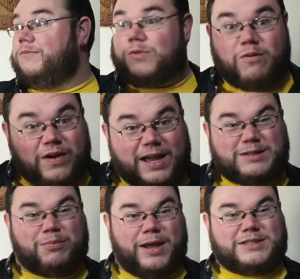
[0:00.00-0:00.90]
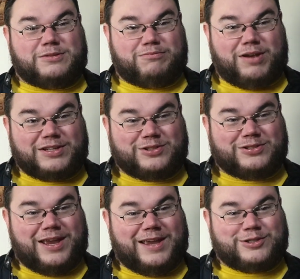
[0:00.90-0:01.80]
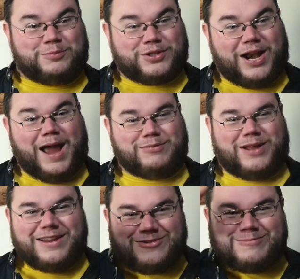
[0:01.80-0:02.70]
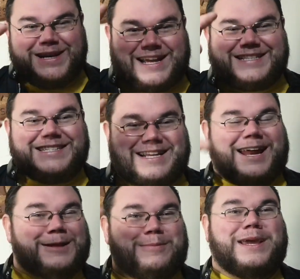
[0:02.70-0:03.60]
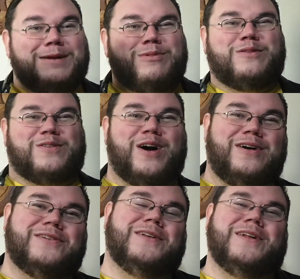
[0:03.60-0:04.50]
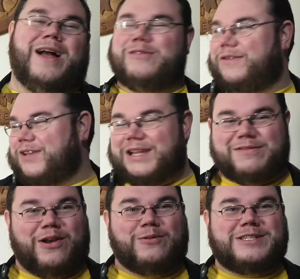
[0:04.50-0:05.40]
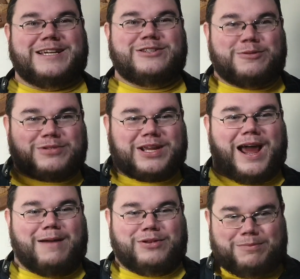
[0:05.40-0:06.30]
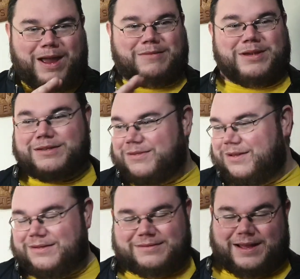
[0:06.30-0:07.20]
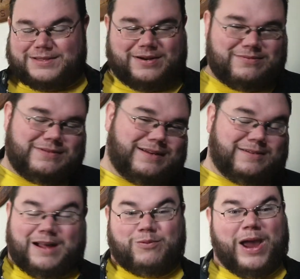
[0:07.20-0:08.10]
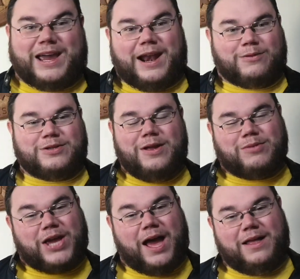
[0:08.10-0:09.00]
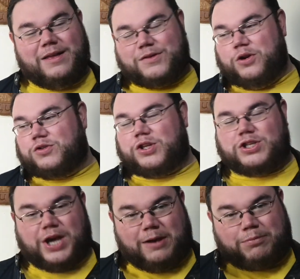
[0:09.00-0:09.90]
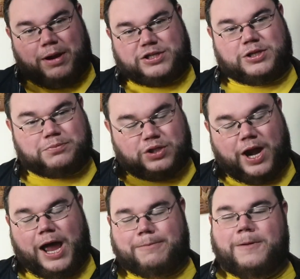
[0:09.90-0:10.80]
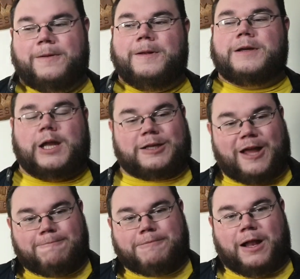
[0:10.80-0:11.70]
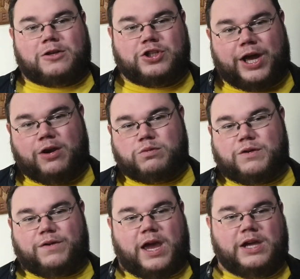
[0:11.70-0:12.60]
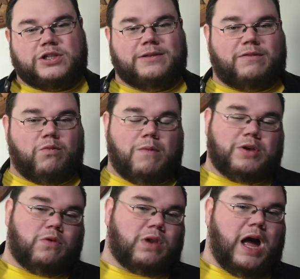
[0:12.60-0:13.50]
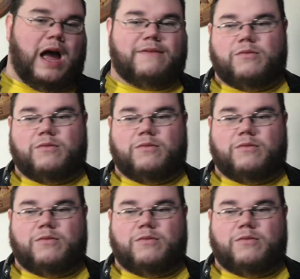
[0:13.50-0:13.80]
Don't forget to press subscribe. I normally like to say that at the beginning, but I forgot. I'm going to have to leave a note saying subscribe on the back of me. I'll work it out. But yeah, if you're new to the channel, press subscribe. click that bell because you get notifications for when we go live.